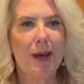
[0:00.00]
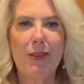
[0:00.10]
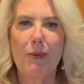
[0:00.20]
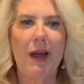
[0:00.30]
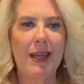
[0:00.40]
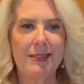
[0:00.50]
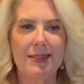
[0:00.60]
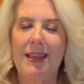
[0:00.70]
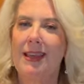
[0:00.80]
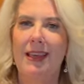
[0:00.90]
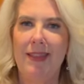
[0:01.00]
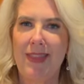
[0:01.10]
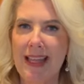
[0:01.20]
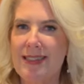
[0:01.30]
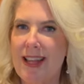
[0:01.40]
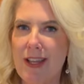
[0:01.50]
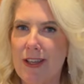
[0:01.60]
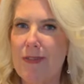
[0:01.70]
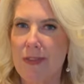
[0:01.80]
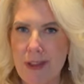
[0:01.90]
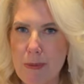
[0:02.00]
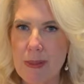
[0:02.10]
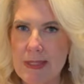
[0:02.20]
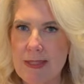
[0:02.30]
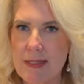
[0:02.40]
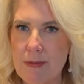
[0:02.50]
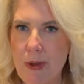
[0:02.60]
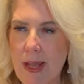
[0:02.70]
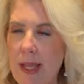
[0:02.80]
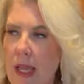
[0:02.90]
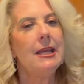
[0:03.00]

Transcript: Otherwise, that's not good for their business, right?